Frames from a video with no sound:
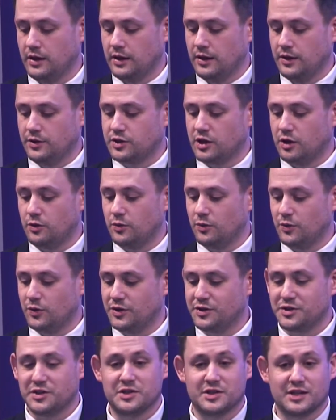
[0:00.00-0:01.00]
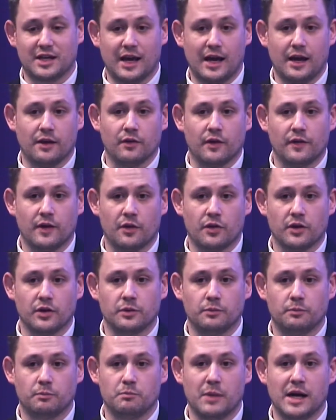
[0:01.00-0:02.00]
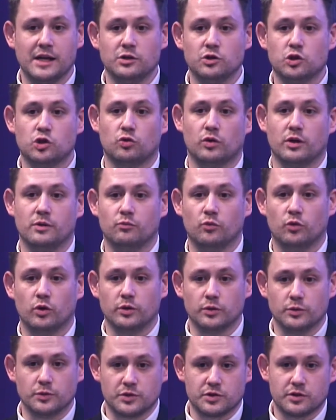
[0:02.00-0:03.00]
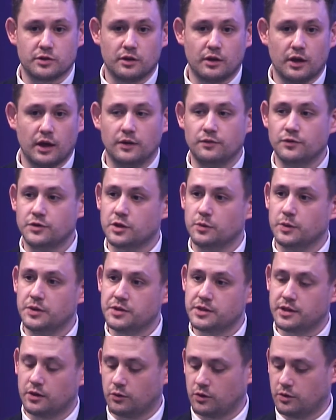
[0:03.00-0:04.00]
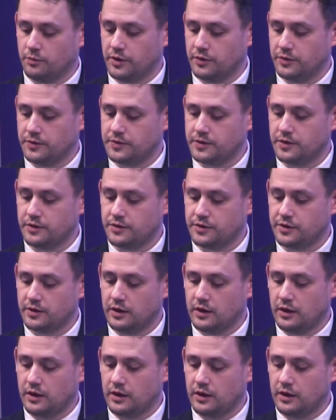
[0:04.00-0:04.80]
So this is, again, another mainstream route into incel communities.